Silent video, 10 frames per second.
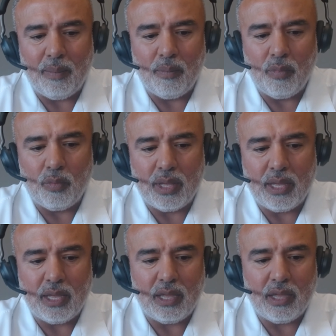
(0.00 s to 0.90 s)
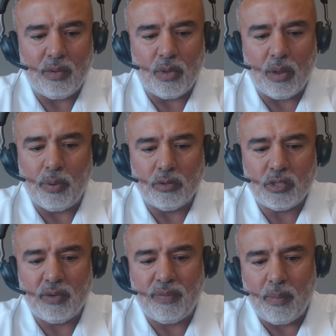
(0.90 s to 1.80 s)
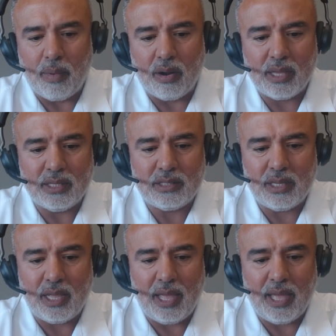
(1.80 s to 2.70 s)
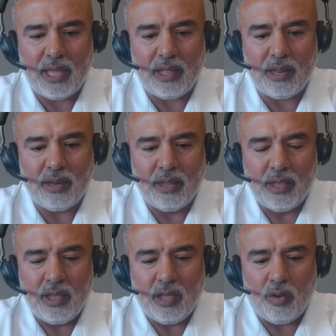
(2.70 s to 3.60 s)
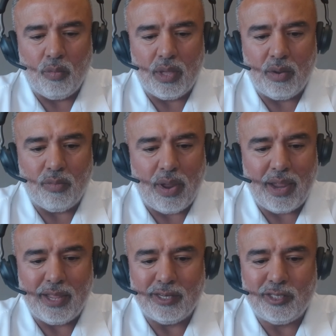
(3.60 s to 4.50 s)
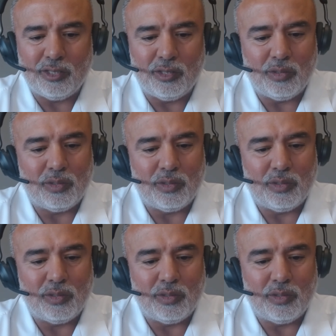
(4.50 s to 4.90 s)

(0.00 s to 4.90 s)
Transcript: We approached different markets, and we ran into